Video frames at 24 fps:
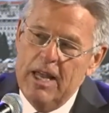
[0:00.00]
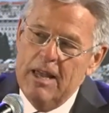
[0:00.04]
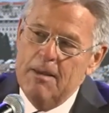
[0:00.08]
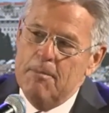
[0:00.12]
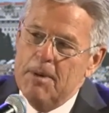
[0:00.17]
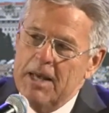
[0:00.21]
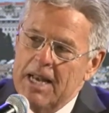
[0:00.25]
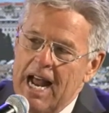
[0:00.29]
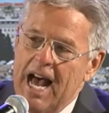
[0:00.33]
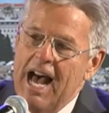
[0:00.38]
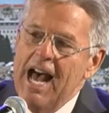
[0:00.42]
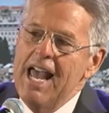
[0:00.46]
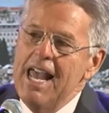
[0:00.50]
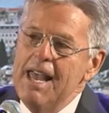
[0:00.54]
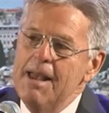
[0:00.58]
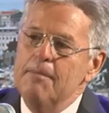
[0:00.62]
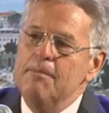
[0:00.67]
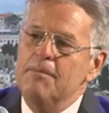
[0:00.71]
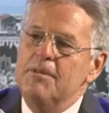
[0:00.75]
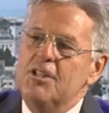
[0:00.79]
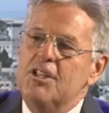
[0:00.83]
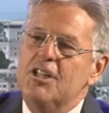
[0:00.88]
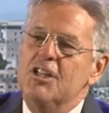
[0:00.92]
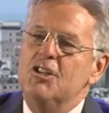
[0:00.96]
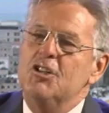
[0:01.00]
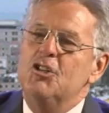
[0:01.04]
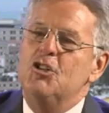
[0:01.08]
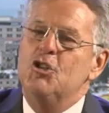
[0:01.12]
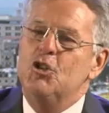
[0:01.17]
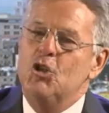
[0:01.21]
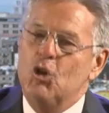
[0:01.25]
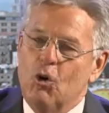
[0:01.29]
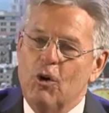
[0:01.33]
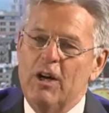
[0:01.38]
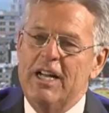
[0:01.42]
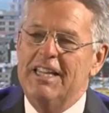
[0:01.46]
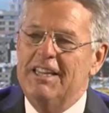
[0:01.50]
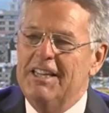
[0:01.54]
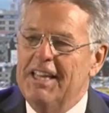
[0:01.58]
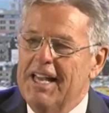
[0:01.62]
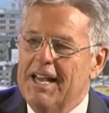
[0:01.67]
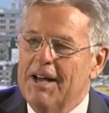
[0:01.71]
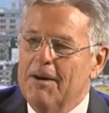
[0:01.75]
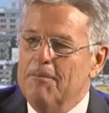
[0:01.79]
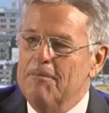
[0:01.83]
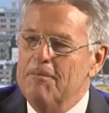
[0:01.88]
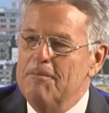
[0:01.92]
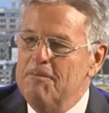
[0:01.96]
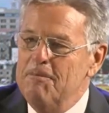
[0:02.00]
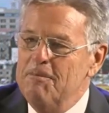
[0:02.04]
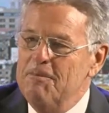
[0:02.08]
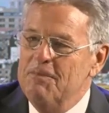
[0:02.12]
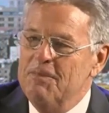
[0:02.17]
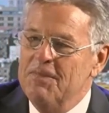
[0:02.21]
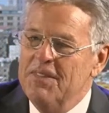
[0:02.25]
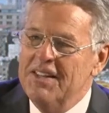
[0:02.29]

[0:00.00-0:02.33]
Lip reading: but I am to join them